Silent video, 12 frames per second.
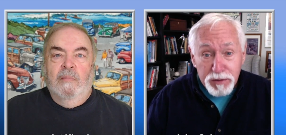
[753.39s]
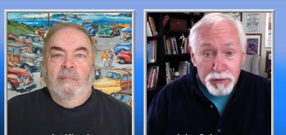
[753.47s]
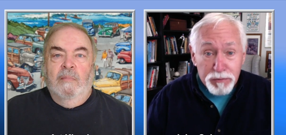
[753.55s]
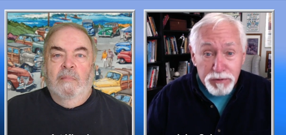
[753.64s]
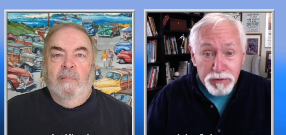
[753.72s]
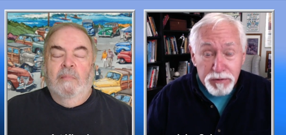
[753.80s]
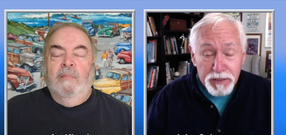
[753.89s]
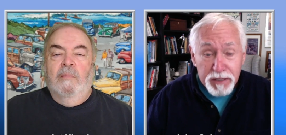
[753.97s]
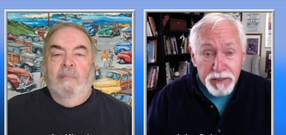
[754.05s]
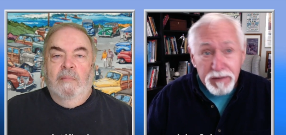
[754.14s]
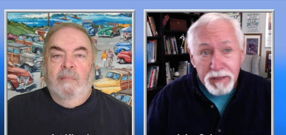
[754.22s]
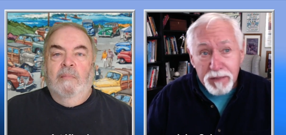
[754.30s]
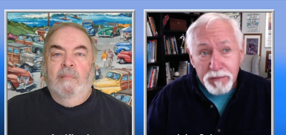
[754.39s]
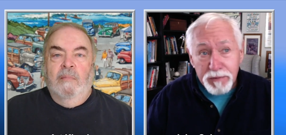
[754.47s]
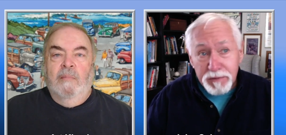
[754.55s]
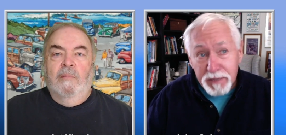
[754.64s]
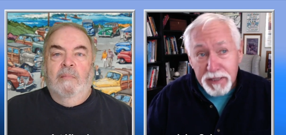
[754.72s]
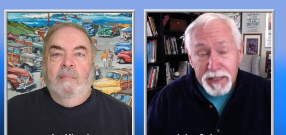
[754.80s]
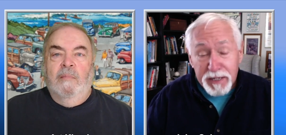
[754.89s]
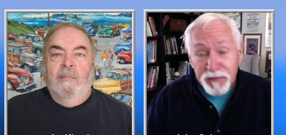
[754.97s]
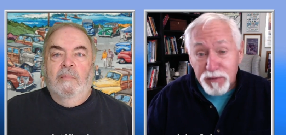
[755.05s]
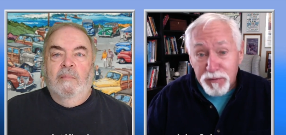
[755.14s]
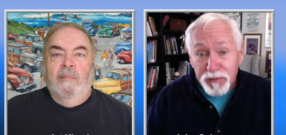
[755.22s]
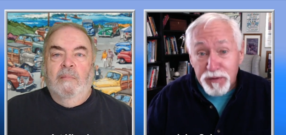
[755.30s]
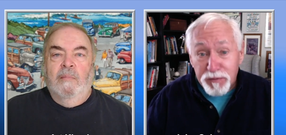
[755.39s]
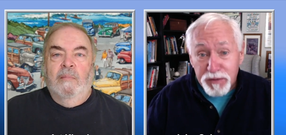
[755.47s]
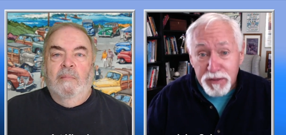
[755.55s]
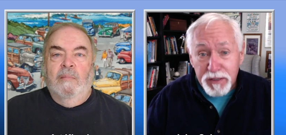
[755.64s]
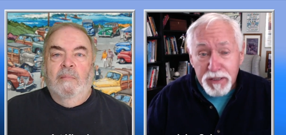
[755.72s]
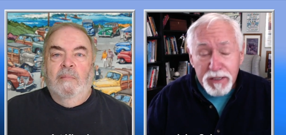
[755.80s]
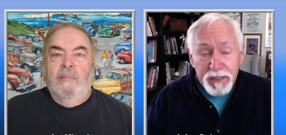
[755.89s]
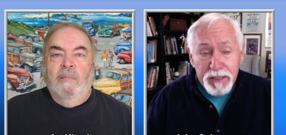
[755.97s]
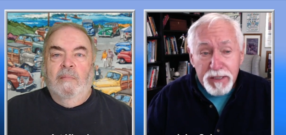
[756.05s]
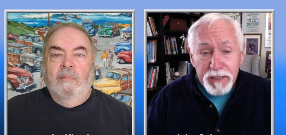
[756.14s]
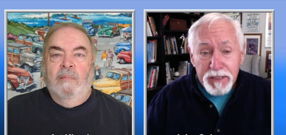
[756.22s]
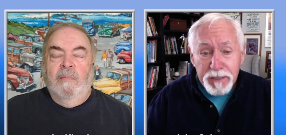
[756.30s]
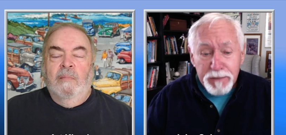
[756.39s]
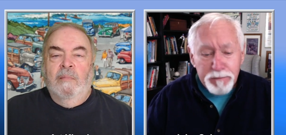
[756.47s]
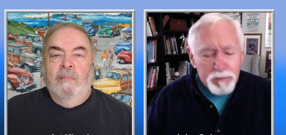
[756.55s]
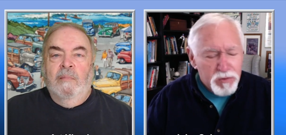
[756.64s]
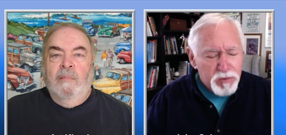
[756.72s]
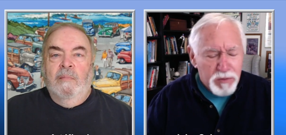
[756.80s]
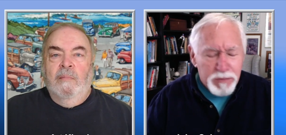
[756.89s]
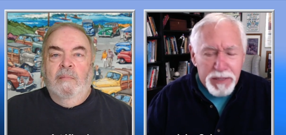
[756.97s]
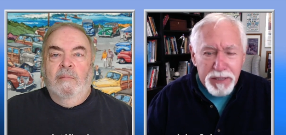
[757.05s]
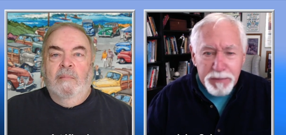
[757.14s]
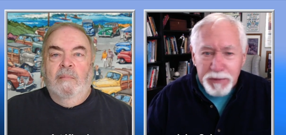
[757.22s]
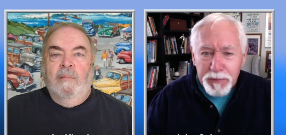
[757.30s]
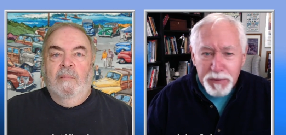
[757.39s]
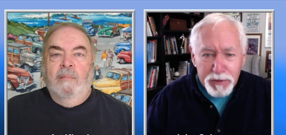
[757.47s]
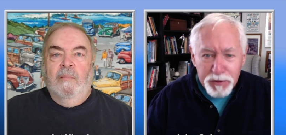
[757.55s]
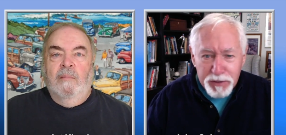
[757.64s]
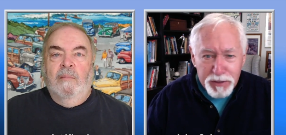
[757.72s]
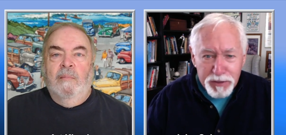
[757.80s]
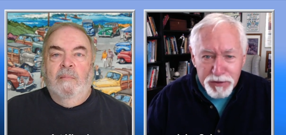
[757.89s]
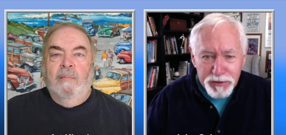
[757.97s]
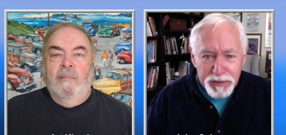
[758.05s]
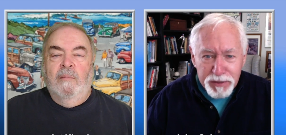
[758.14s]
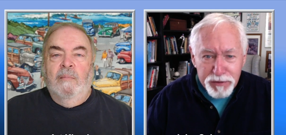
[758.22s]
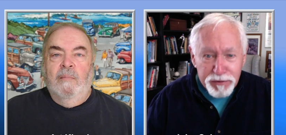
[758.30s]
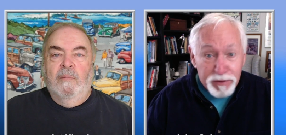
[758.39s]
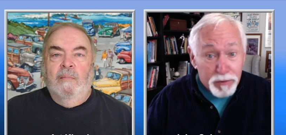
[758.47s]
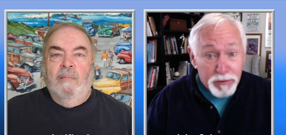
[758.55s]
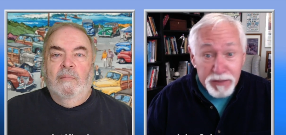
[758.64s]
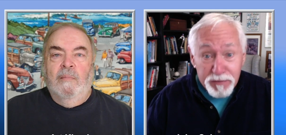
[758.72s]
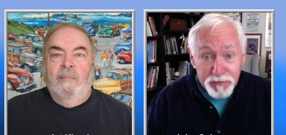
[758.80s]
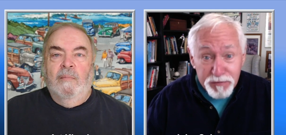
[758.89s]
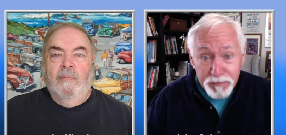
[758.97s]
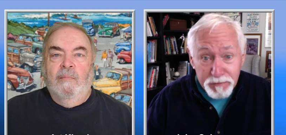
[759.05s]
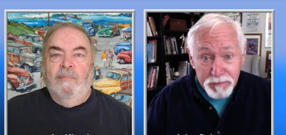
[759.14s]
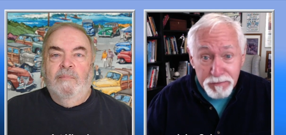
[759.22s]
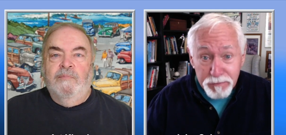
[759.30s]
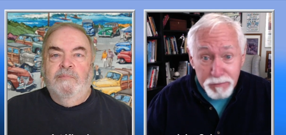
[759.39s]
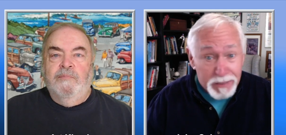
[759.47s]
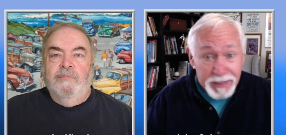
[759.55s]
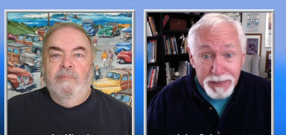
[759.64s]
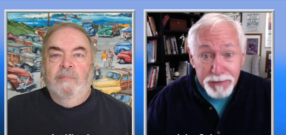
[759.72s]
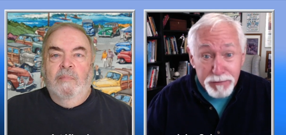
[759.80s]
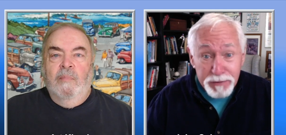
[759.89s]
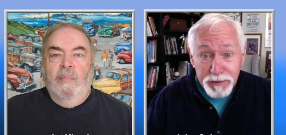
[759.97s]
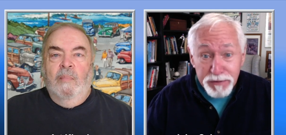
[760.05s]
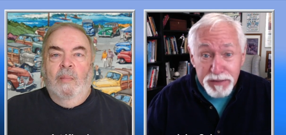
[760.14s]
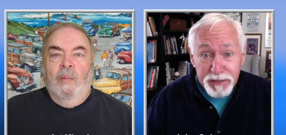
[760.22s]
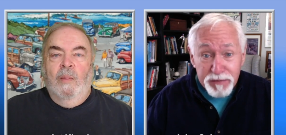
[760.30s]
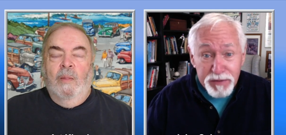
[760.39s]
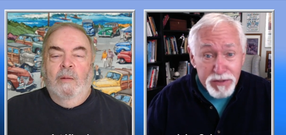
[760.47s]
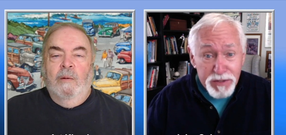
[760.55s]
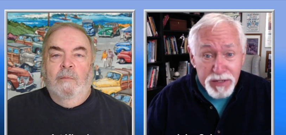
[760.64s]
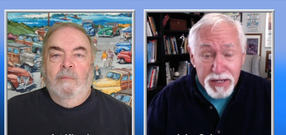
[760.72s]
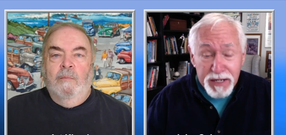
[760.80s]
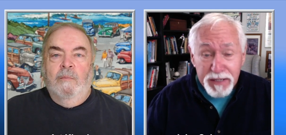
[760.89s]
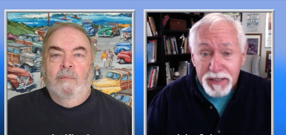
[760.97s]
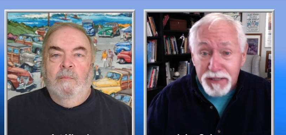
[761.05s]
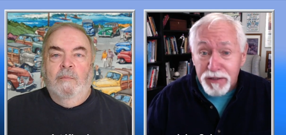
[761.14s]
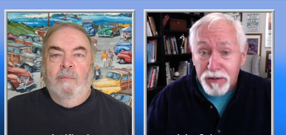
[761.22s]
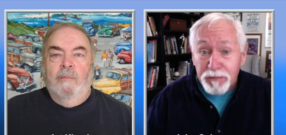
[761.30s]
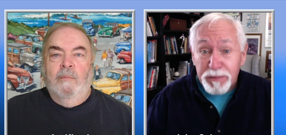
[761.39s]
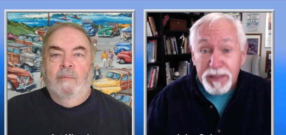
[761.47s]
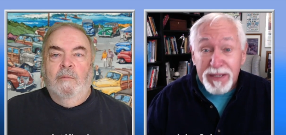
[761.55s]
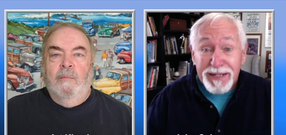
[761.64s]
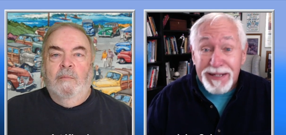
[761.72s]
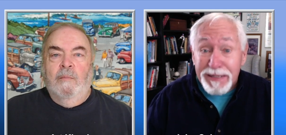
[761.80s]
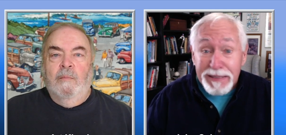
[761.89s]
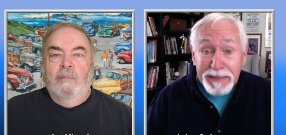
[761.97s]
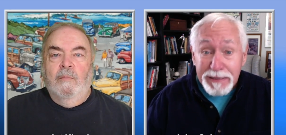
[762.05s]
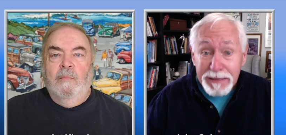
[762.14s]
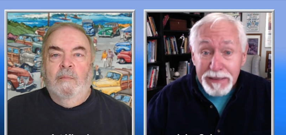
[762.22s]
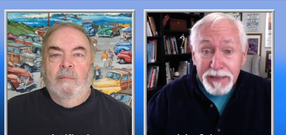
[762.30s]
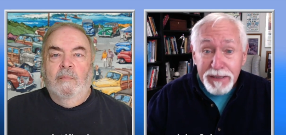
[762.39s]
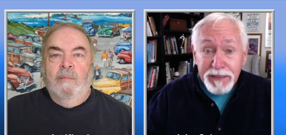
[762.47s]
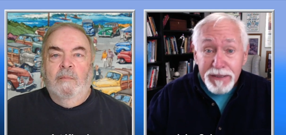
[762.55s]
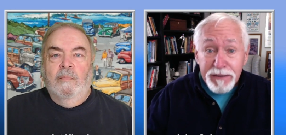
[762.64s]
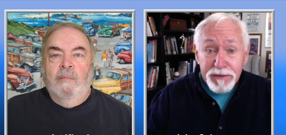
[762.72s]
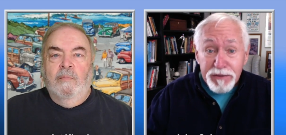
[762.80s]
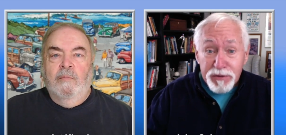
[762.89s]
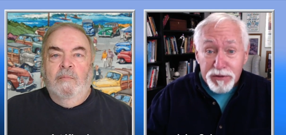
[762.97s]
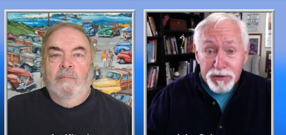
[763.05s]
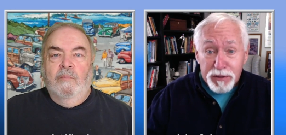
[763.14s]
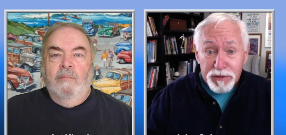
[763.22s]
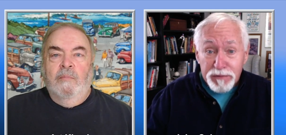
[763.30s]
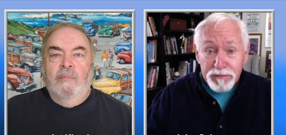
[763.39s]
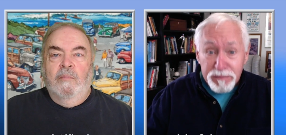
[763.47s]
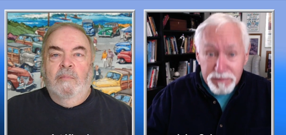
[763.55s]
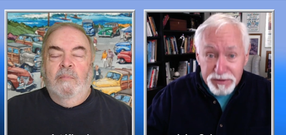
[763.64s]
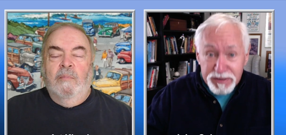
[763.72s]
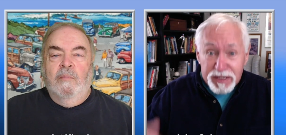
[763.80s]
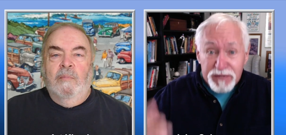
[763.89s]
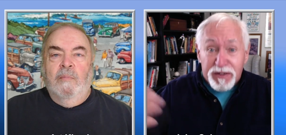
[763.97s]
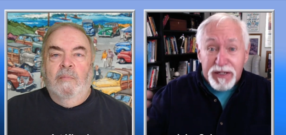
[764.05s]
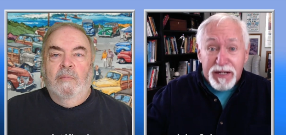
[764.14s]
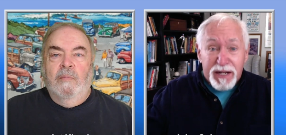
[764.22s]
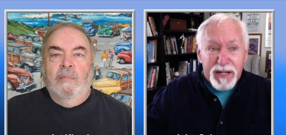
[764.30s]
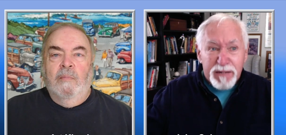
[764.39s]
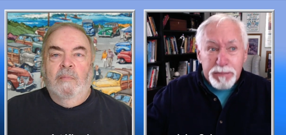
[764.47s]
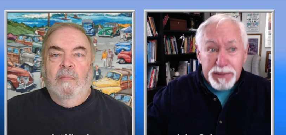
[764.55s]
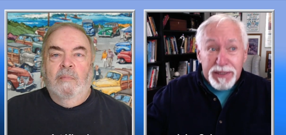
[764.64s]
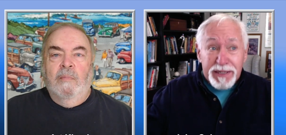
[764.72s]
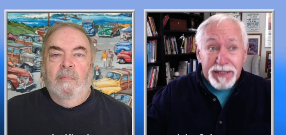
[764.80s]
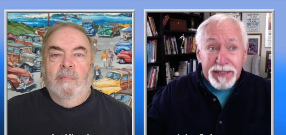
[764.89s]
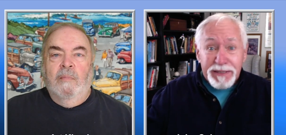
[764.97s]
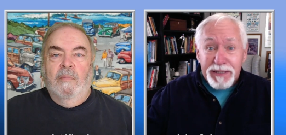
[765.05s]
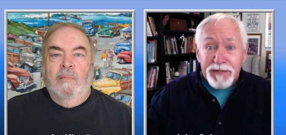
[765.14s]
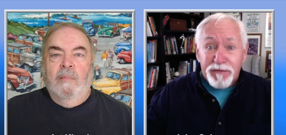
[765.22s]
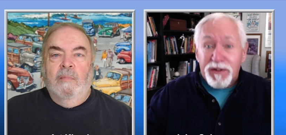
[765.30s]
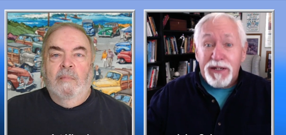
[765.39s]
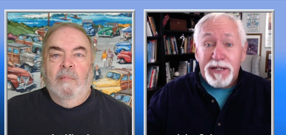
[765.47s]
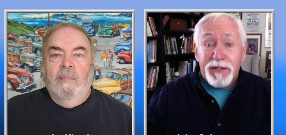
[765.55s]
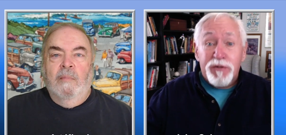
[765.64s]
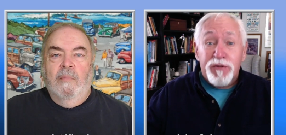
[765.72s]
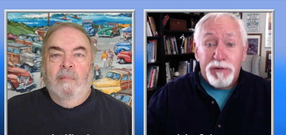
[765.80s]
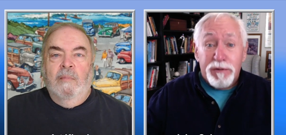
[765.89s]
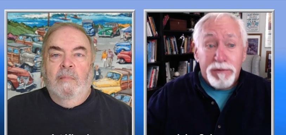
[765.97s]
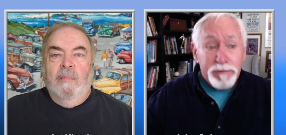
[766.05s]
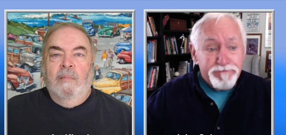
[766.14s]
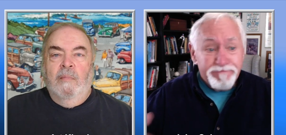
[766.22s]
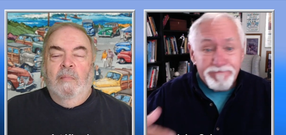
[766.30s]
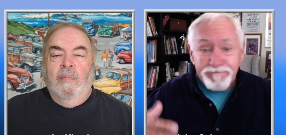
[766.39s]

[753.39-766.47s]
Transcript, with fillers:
Speaker 1: the older you get, I would think, after 50. Um, so many people in the United States don't have any real savings, and they don't begin to start saving and planning their financial